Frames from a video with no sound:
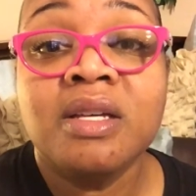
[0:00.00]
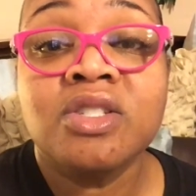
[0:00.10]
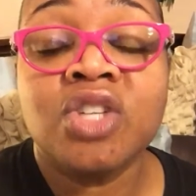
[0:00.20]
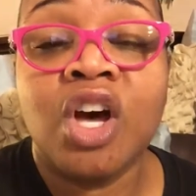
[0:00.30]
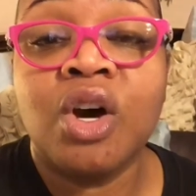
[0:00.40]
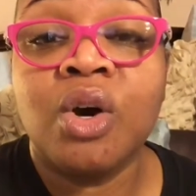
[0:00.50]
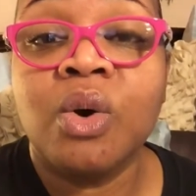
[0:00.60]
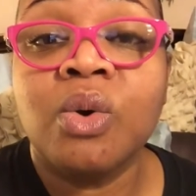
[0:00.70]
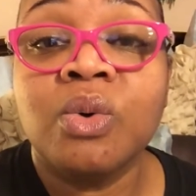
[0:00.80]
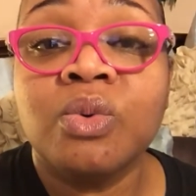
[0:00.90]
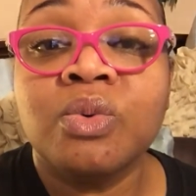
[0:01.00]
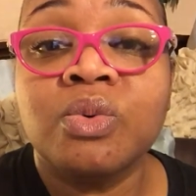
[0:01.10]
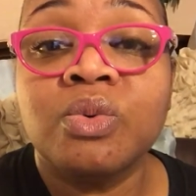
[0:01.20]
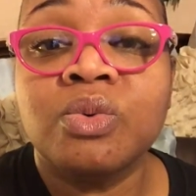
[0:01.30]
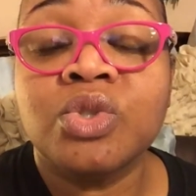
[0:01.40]
So,
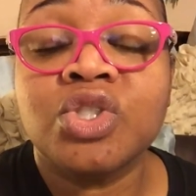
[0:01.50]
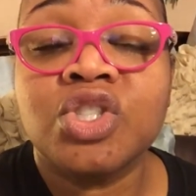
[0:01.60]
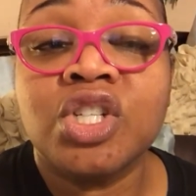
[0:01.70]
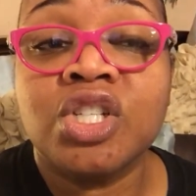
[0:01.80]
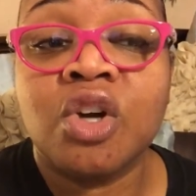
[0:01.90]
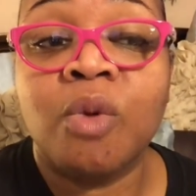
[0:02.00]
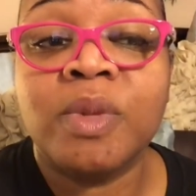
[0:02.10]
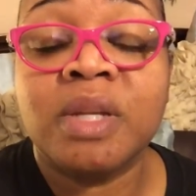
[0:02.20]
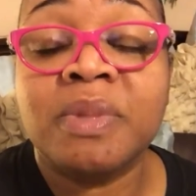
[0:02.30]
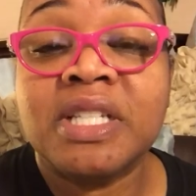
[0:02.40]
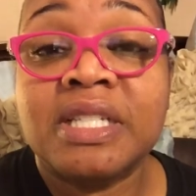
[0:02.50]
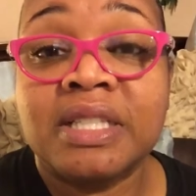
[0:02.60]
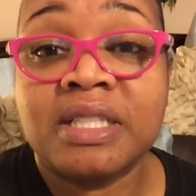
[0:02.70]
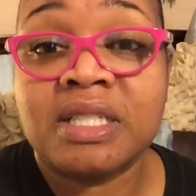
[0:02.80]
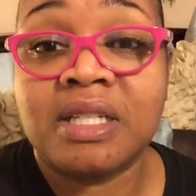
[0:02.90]
she told me to be
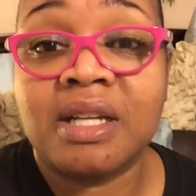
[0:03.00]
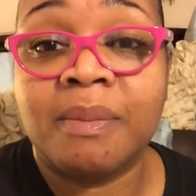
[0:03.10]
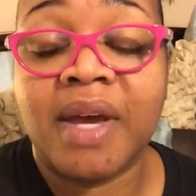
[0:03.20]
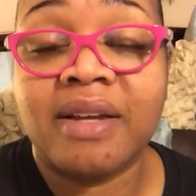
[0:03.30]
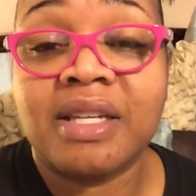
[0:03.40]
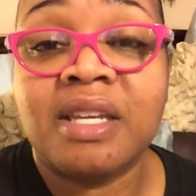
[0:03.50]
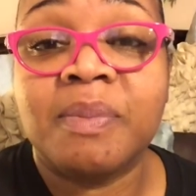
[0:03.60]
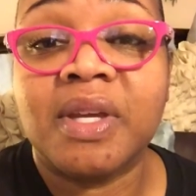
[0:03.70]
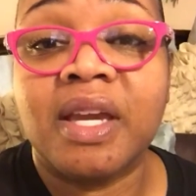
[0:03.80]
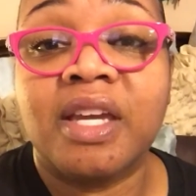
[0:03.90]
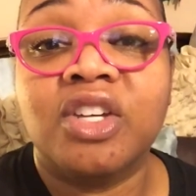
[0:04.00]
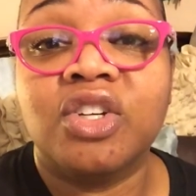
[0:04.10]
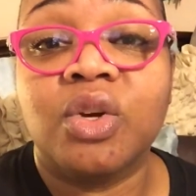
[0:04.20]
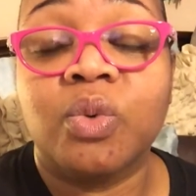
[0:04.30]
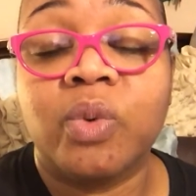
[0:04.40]
diligent about keeping a
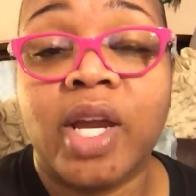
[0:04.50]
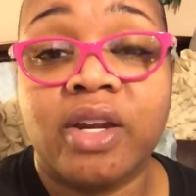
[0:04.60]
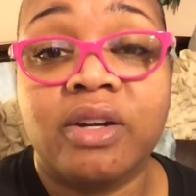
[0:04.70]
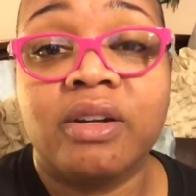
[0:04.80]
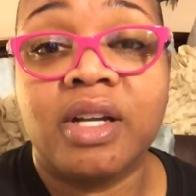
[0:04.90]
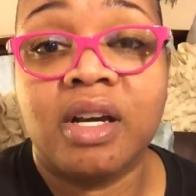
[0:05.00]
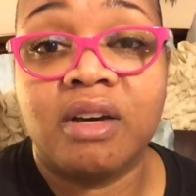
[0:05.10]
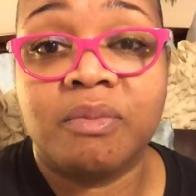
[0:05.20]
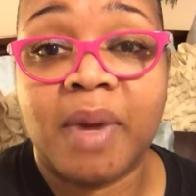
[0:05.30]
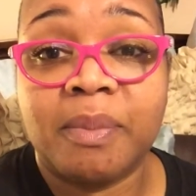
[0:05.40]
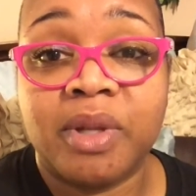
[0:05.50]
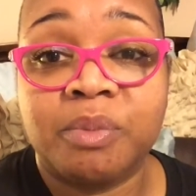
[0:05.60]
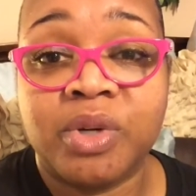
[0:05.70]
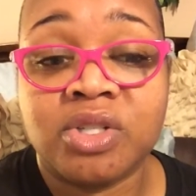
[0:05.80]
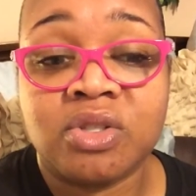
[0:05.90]
good record of my
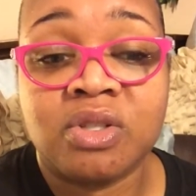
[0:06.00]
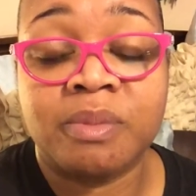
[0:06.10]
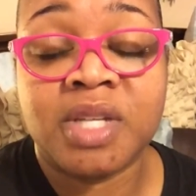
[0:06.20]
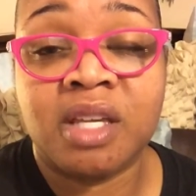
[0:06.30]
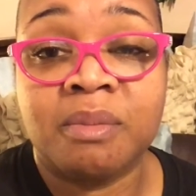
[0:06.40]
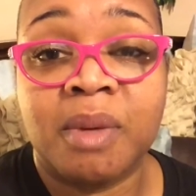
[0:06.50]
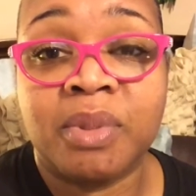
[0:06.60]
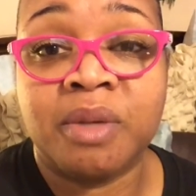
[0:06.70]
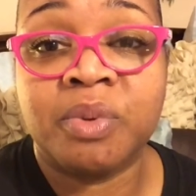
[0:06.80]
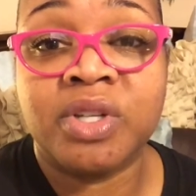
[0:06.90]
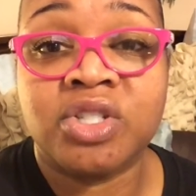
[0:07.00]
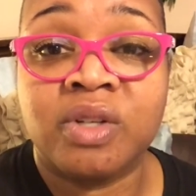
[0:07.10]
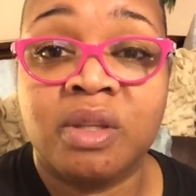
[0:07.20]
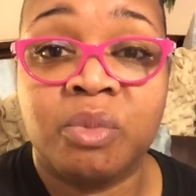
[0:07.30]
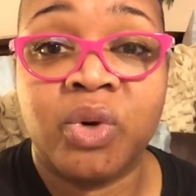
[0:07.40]
blood pressure. So I'm taking my blood
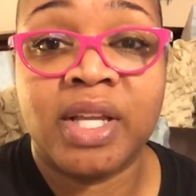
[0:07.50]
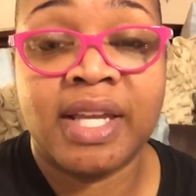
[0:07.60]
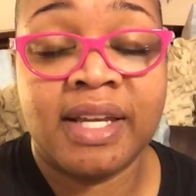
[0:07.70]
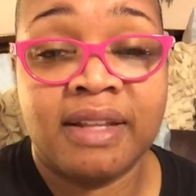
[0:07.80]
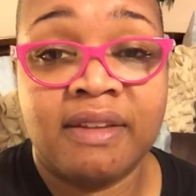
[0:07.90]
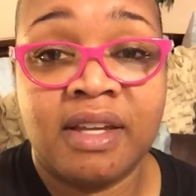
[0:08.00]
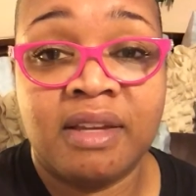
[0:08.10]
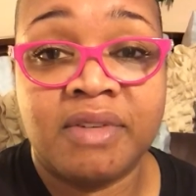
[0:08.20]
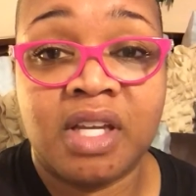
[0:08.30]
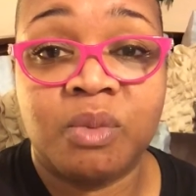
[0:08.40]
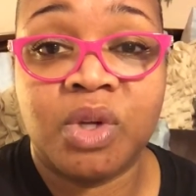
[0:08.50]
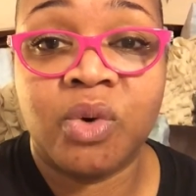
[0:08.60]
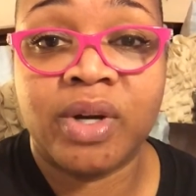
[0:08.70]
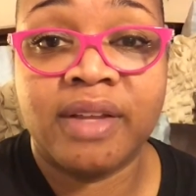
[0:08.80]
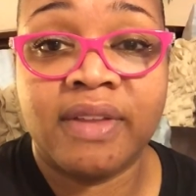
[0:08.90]
pressure in the morning and in the evening and
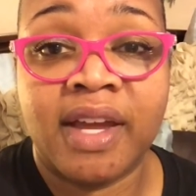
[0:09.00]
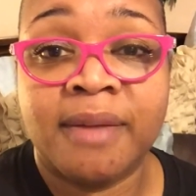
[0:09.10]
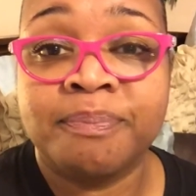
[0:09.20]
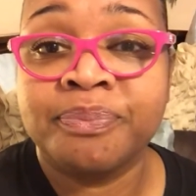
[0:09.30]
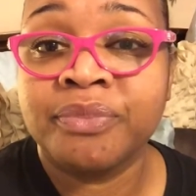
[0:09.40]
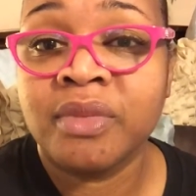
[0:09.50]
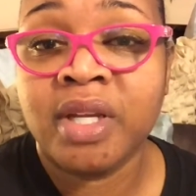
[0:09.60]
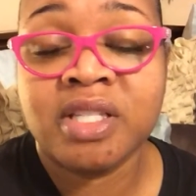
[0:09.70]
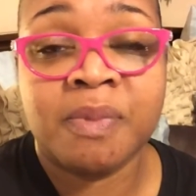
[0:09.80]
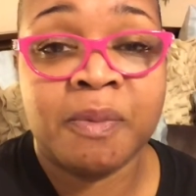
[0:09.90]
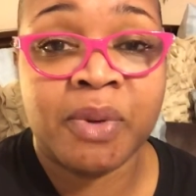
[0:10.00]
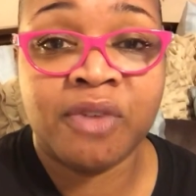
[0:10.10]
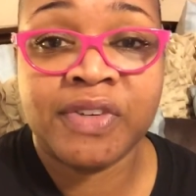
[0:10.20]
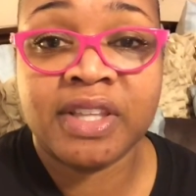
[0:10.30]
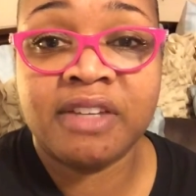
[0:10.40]
recording that. It's been
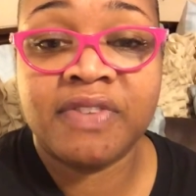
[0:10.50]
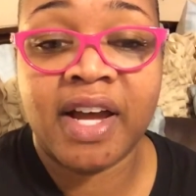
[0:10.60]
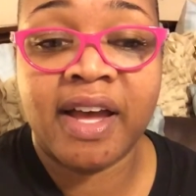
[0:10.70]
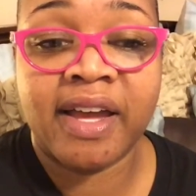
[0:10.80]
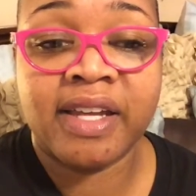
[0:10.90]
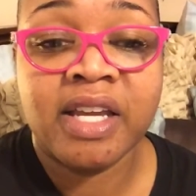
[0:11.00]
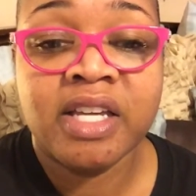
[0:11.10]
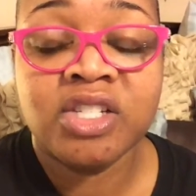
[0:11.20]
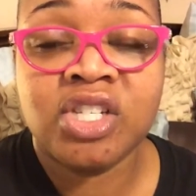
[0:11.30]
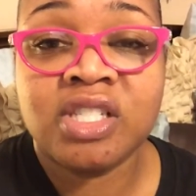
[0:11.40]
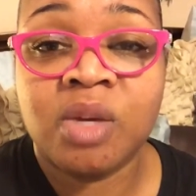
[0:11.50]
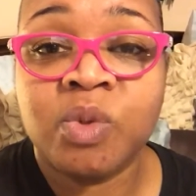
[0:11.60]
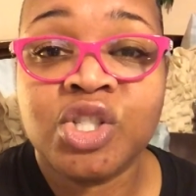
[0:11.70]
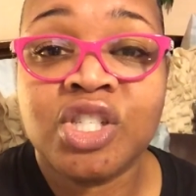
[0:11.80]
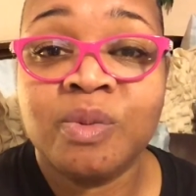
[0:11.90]
perfectly fine. She said
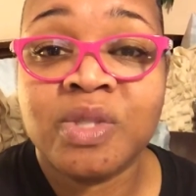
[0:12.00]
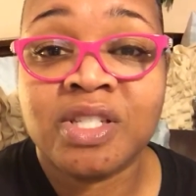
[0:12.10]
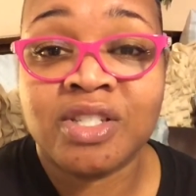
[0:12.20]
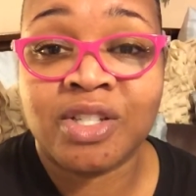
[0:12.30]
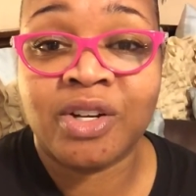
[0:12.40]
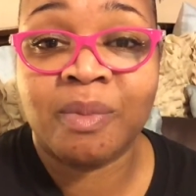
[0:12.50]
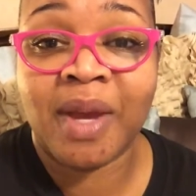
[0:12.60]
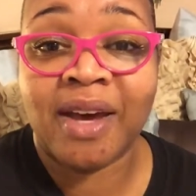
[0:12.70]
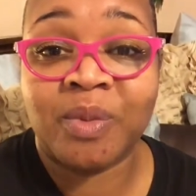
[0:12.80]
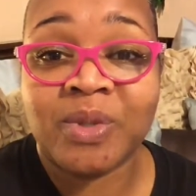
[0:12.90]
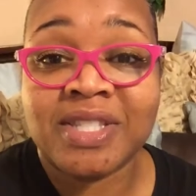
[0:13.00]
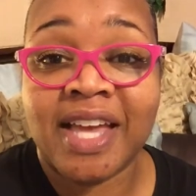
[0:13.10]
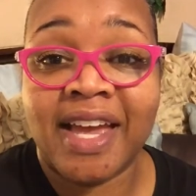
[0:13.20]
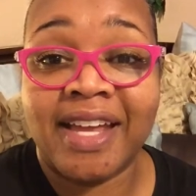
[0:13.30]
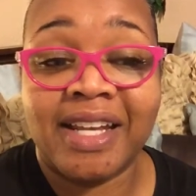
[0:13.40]
what she was concerned about was
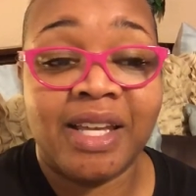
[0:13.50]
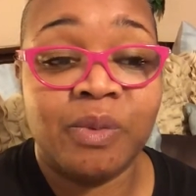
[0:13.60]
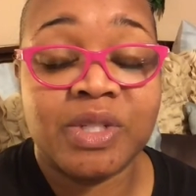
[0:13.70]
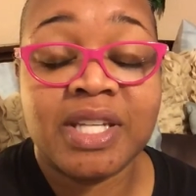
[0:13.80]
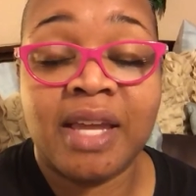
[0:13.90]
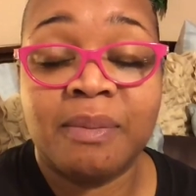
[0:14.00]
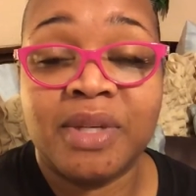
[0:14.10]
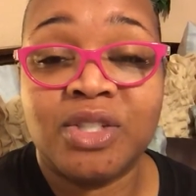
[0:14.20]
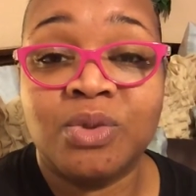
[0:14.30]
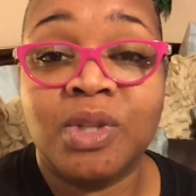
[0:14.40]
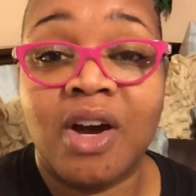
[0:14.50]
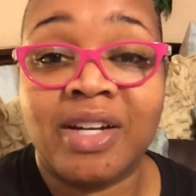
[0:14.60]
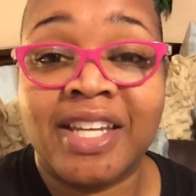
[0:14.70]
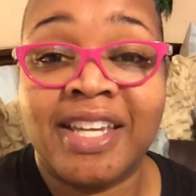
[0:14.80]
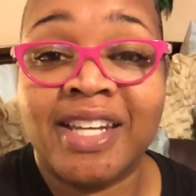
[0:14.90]
that it would take me too long
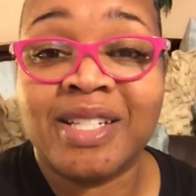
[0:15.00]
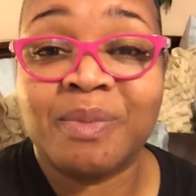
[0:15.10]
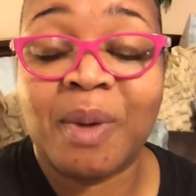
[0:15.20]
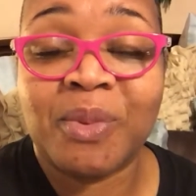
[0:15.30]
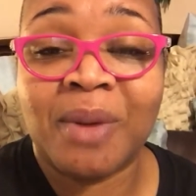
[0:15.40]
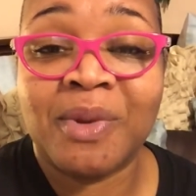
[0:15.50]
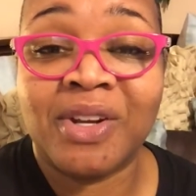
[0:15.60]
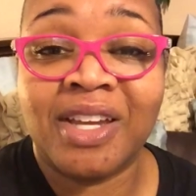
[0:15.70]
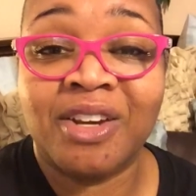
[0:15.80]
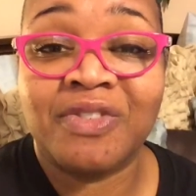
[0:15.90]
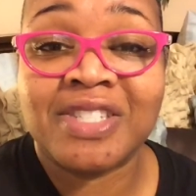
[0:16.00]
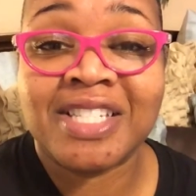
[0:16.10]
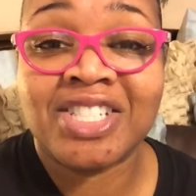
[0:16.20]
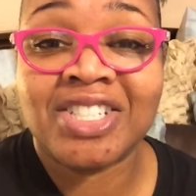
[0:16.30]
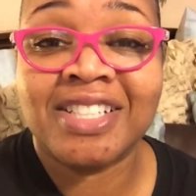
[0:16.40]
to get into my primary care
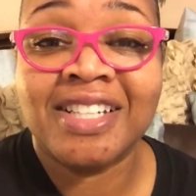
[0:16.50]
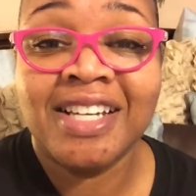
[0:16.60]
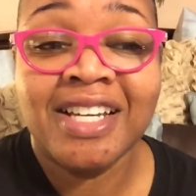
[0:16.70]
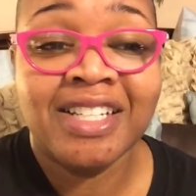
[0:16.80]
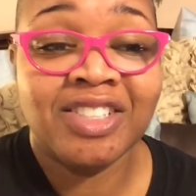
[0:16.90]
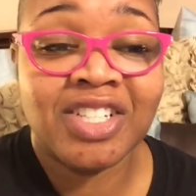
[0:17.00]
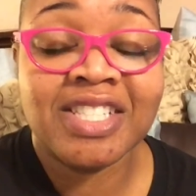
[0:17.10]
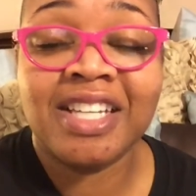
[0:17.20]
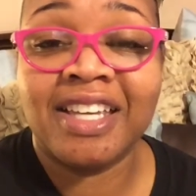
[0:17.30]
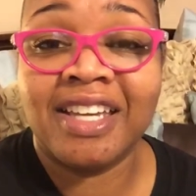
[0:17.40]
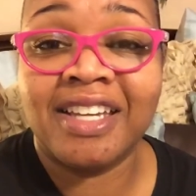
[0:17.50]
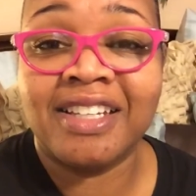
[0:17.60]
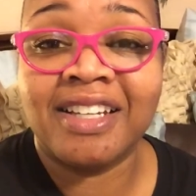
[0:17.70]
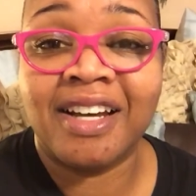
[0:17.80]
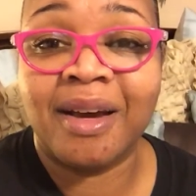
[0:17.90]
physician just to
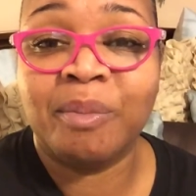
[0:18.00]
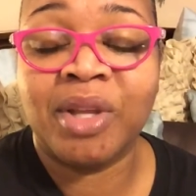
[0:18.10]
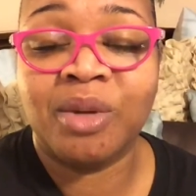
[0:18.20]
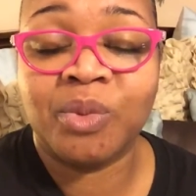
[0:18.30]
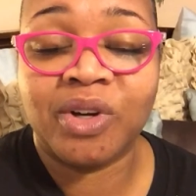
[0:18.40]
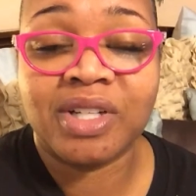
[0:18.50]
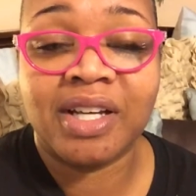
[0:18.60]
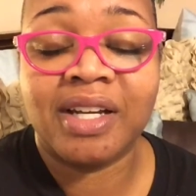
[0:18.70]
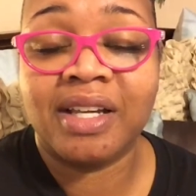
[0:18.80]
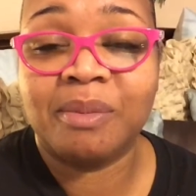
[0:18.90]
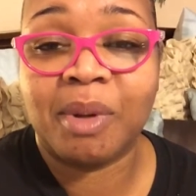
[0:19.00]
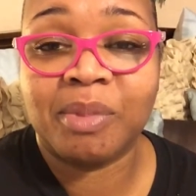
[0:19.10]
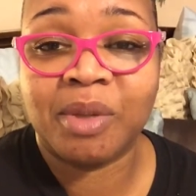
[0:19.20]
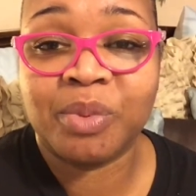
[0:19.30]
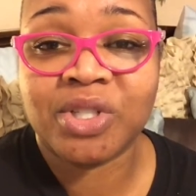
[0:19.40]
get blood work done and get my
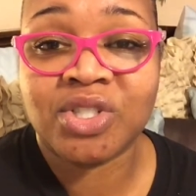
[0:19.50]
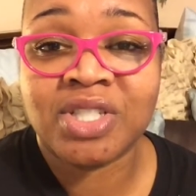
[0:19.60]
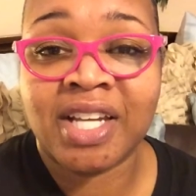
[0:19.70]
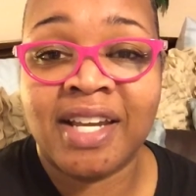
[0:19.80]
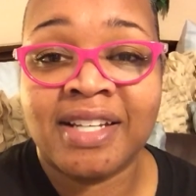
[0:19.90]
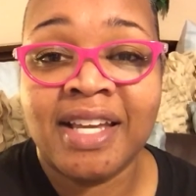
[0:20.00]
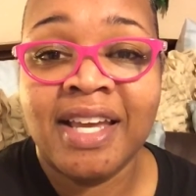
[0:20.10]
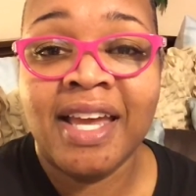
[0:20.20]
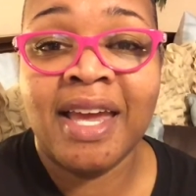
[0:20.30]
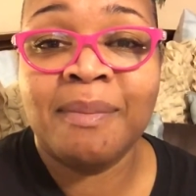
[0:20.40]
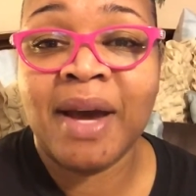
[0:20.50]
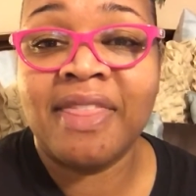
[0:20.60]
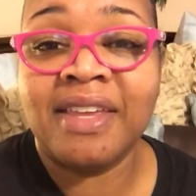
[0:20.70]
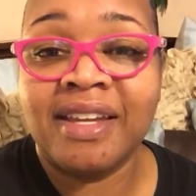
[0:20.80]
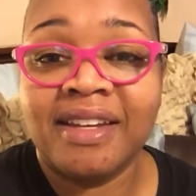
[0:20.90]
blood pressure checked. And by
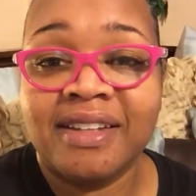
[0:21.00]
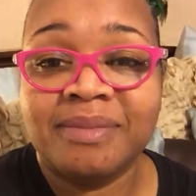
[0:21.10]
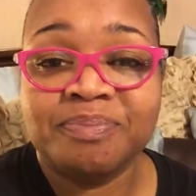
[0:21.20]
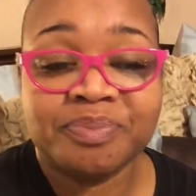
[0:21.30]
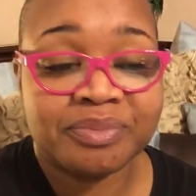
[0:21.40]
then,